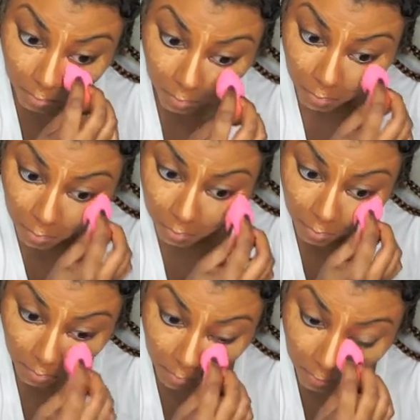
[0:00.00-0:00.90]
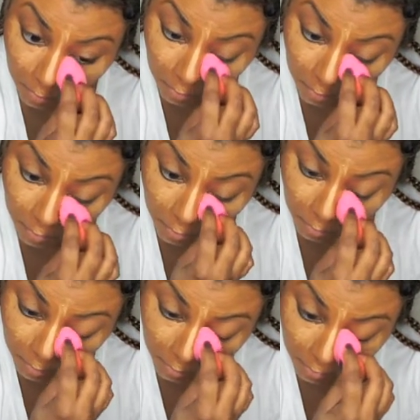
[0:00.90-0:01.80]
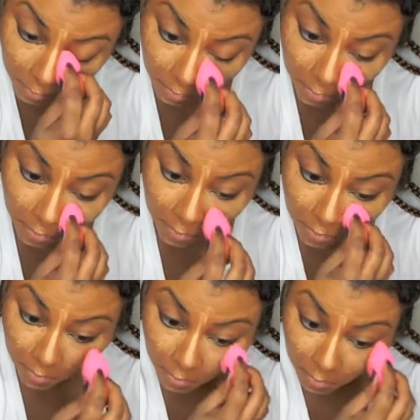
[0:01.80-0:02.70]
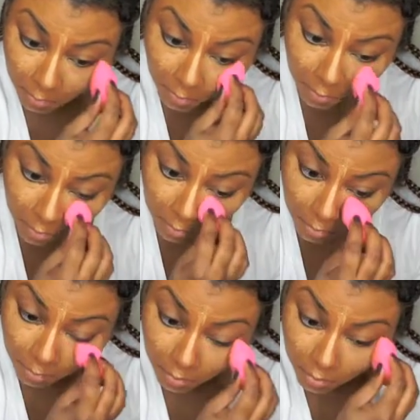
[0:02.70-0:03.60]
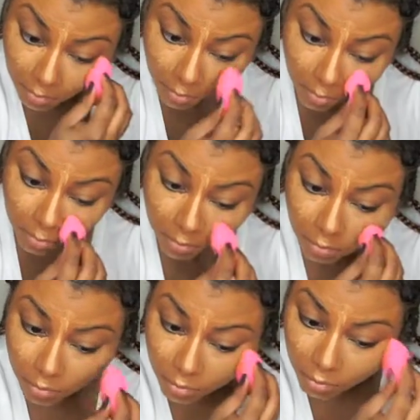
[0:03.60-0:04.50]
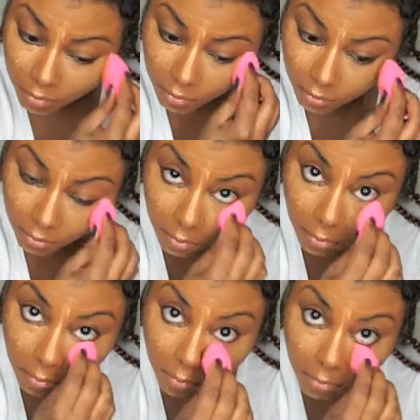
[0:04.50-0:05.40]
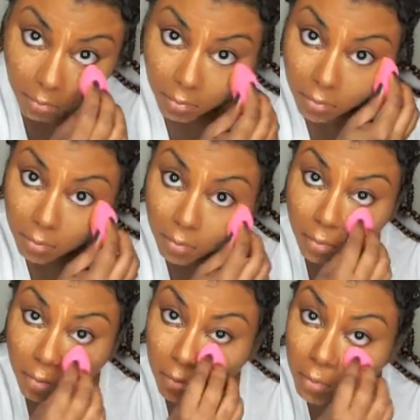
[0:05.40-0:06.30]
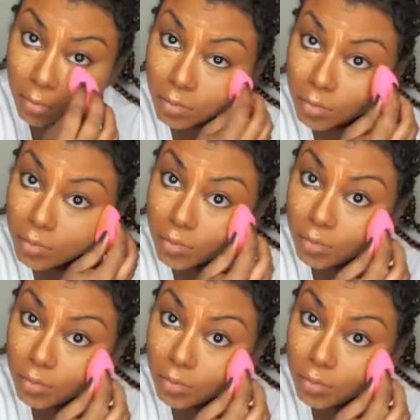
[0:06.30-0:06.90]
Using tapping motions, you don't want to rub the concealer, you want to go ahead and pat it into the skin